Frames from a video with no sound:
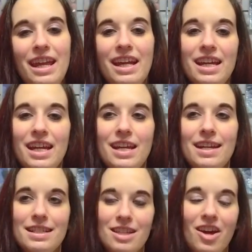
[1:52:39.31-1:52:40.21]

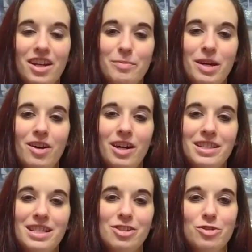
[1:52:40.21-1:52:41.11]
and talk about all
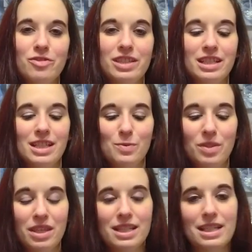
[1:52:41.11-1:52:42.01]
these new releases
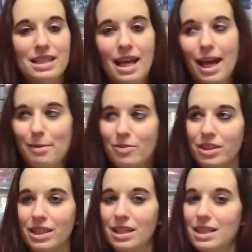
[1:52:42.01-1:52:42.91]
with us because I'm
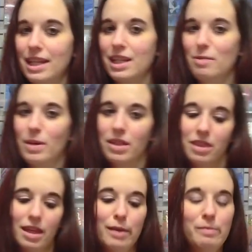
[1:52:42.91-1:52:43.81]
really excited about
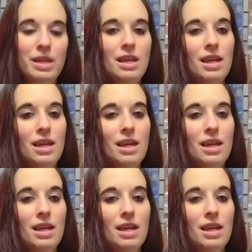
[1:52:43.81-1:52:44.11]
them.